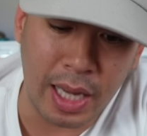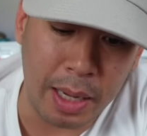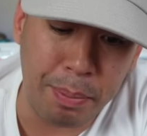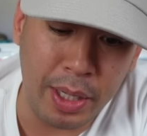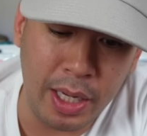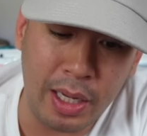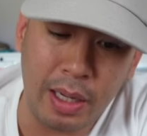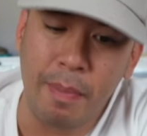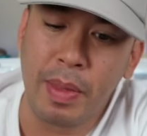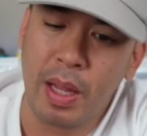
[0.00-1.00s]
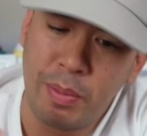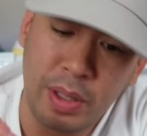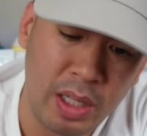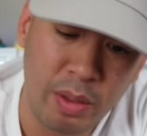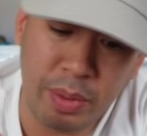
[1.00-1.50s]
light pink, but
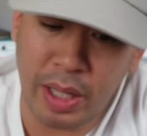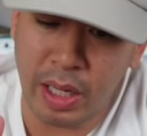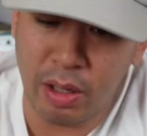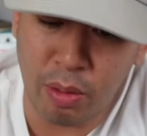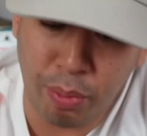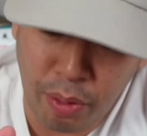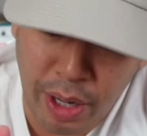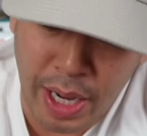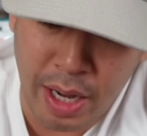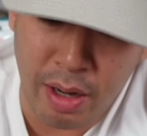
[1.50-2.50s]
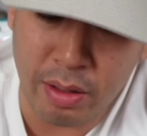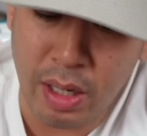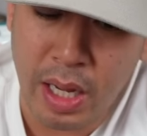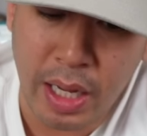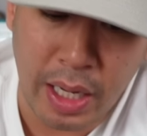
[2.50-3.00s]
a little bit that little brown
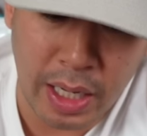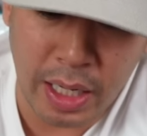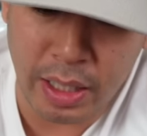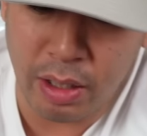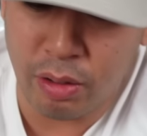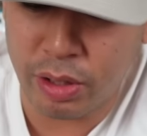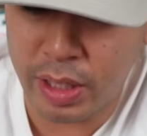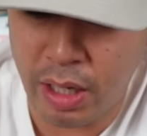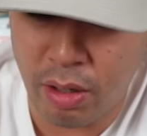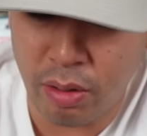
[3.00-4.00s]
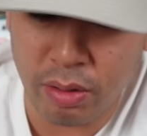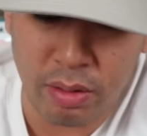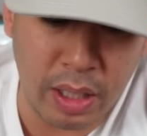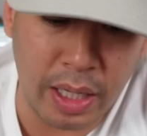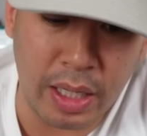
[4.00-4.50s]
and a little cell,
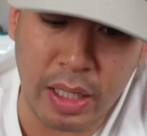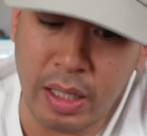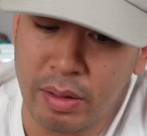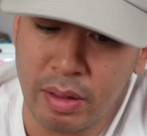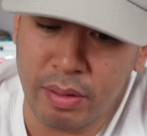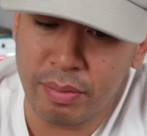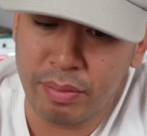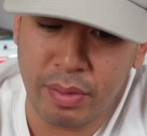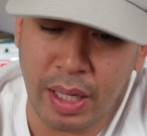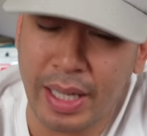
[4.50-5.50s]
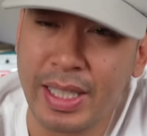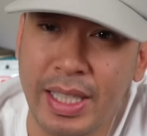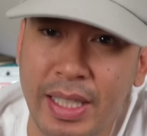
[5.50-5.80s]
like a, uh, like